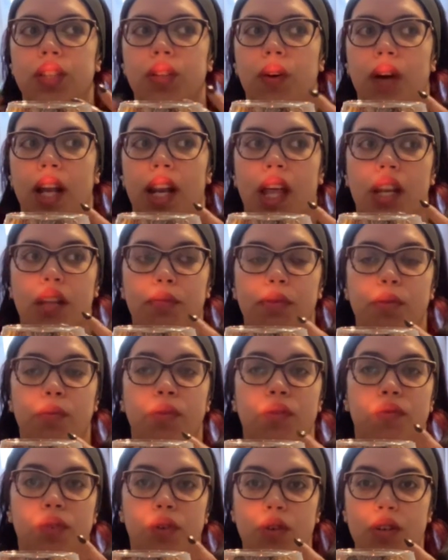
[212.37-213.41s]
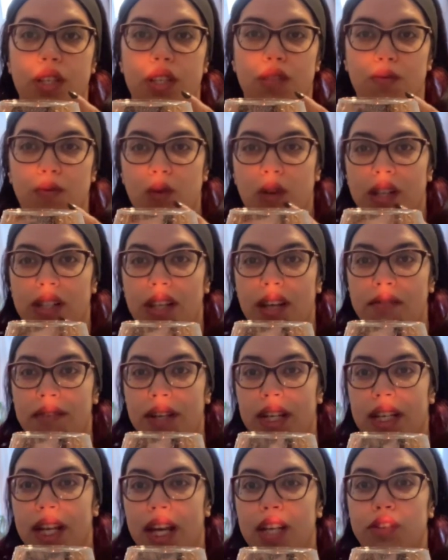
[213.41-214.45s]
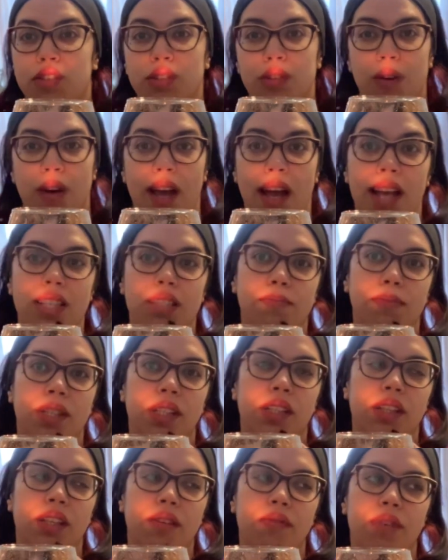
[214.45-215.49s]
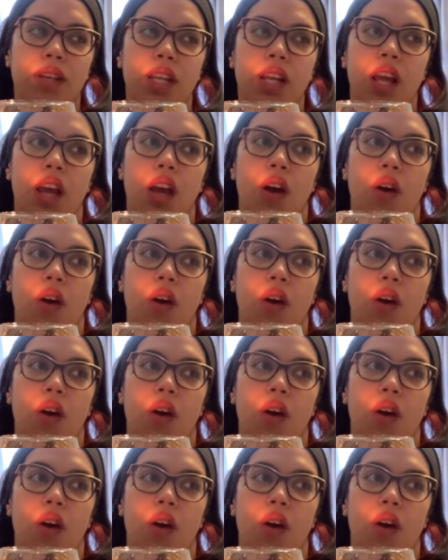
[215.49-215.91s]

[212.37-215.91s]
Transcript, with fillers: You know, a lot of people focus more on that financial aspect of it,